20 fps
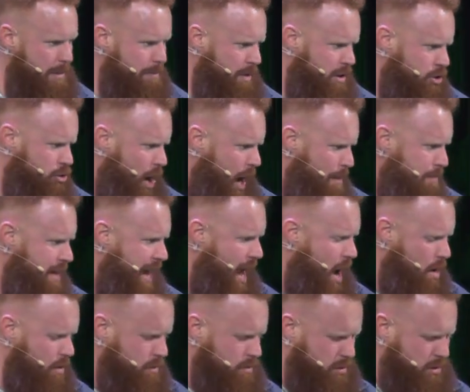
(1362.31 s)
But drop
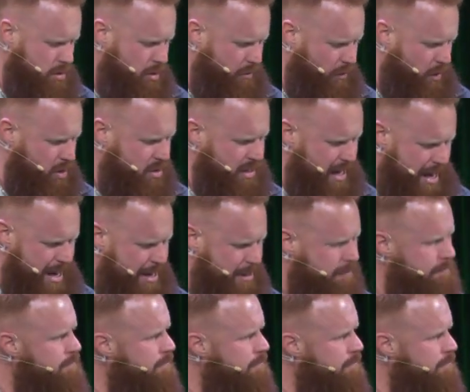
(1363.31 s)
down to verse 8.